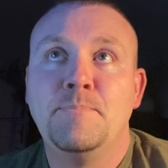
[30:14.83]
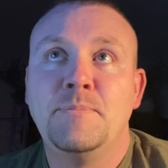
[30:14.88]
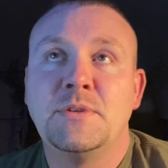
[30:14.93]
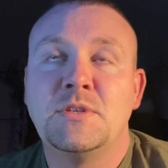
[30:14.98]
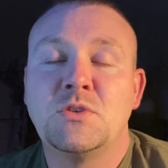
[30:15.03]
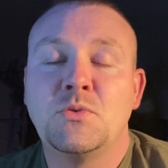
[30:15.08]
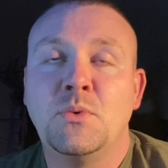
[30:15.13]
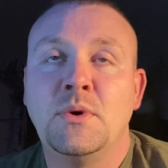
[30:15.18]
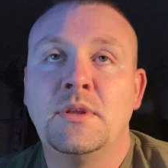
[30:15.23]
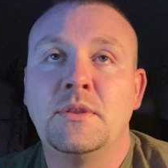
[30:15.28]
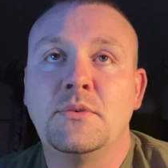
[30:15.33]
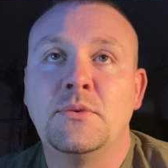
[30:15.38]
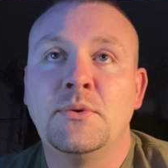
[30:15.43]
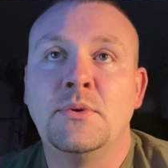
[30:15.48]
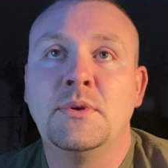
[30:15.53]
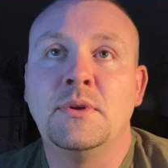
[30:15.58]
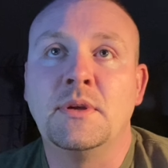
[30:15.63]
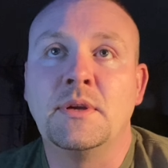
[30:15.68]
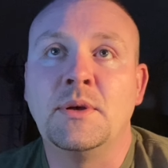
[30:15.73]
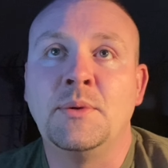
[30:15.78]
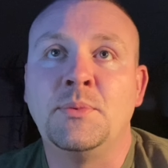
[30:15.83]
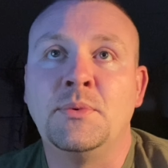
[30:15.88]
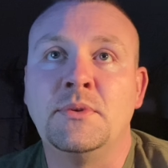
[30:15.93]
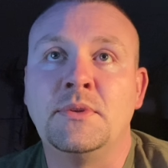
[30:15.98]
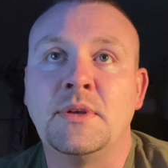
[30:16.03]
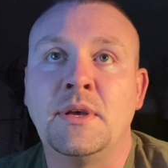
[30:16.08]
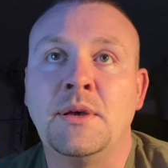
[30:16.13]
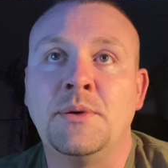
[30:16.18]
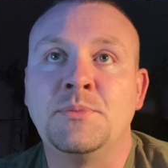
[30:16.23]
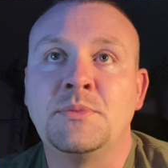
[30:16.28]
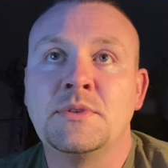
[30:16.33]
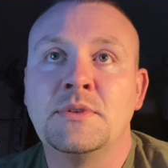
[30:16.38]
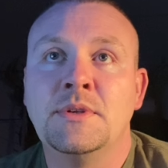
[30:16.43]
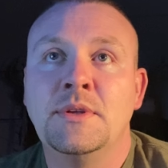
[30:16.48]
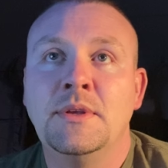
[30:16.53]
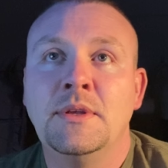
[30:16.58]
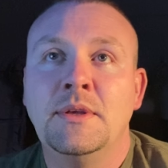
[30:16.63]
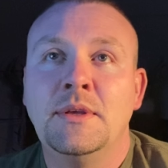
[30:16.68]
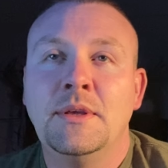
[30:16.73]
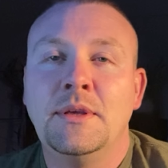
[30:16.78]
sweat through it a couple times
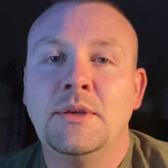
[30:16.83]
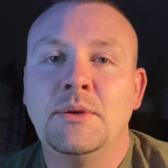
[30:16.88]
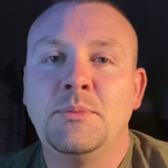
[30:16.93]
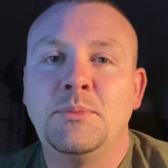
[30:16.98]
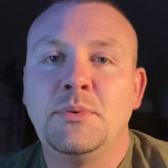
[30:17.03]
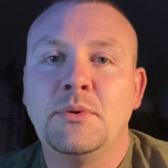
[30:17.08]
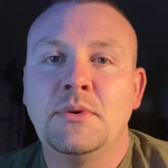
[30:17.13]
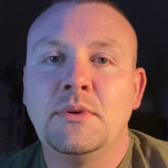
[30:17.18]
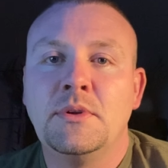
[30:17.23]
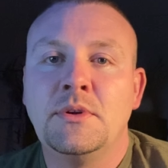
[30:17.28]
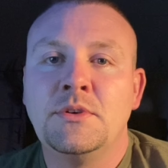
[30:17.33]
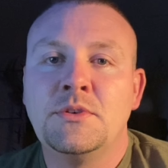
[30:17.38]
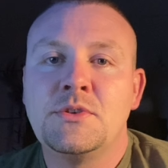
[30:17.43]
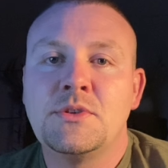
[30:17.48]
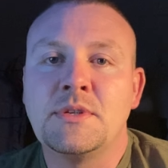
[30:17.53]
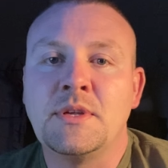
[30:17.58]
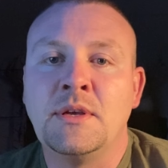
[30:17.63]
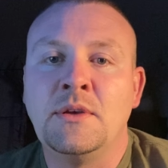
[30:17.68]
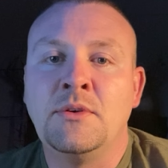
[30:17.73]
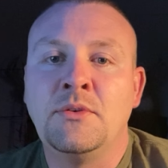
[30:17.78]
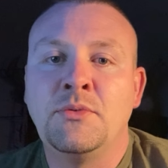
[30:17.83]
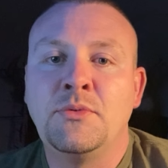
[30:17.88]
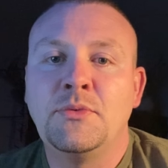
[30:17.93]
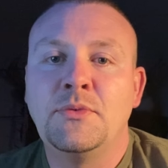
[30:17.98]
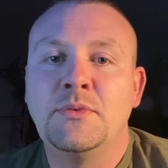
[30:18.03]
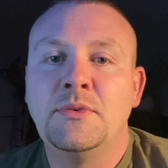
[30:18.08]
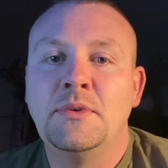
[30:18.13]
and put yourself